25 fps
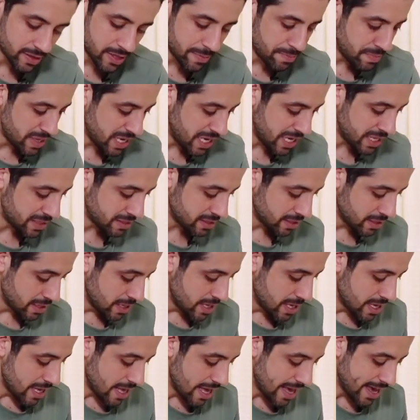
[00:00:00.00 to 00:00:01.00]
the meat.
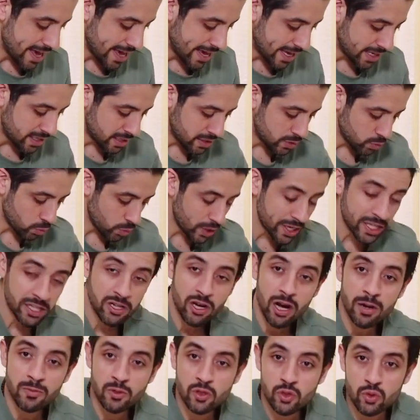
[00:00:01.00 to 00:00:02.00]
And when it
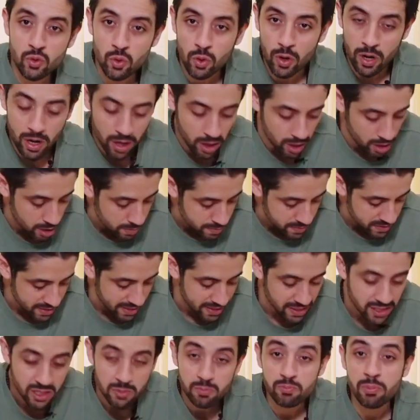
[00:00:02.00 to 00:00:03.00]
comes to herbs
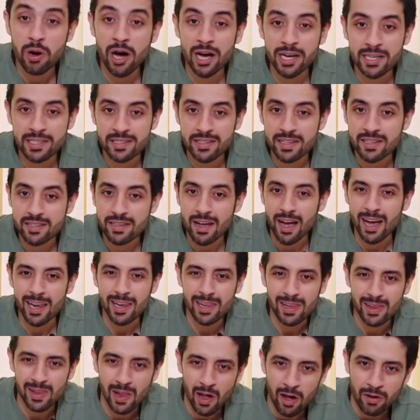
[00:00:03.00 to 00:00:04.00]
and spices, I
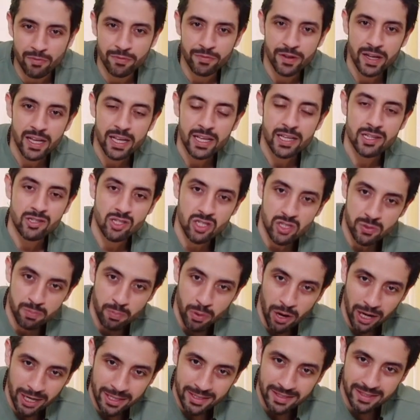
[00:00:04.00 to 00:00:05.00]
love
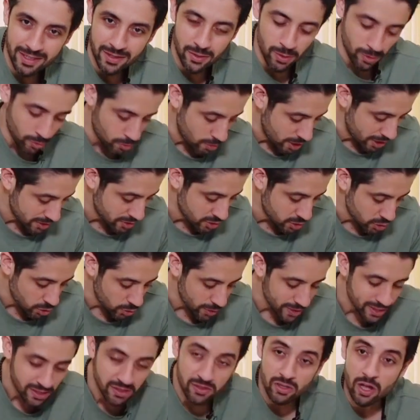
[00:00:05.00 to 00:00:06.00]
spices, all right?
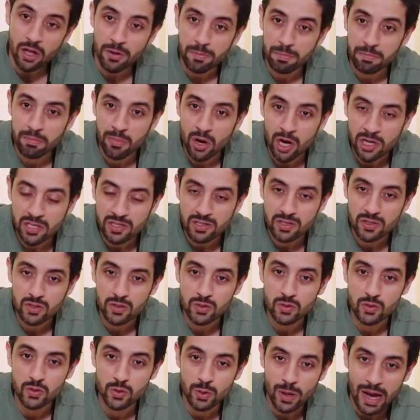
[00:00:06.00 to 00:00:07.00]
So it's not must
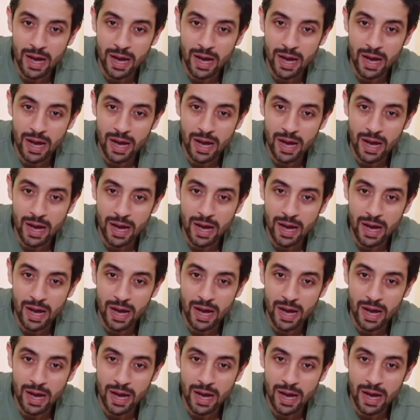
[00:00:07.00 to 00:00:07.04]
to